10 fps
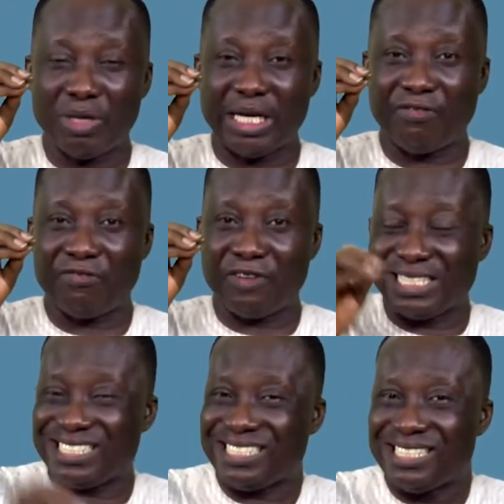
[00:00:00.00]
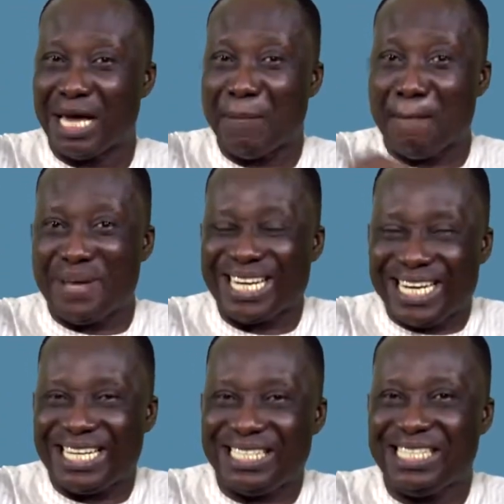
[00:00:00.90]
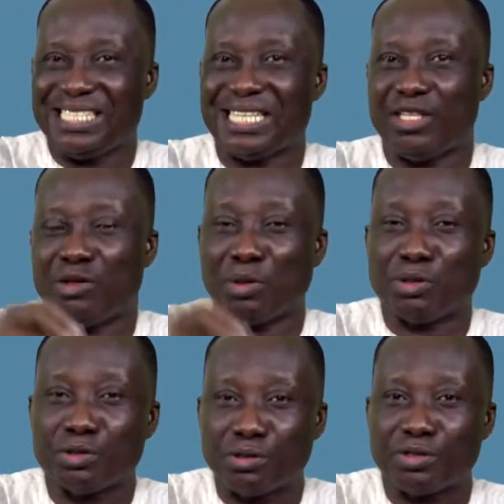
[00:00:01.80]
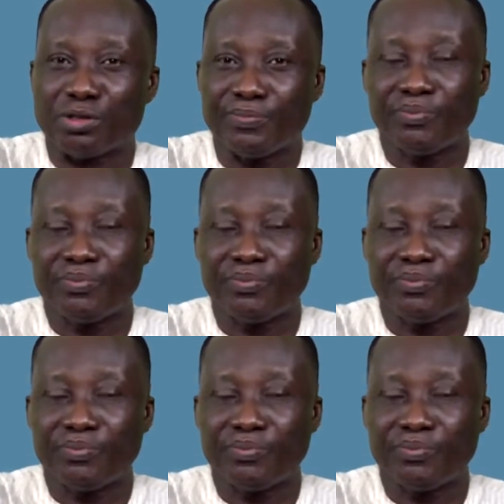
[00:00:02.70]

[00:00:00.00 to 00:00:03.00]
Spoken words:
fat embedded inside your muscles,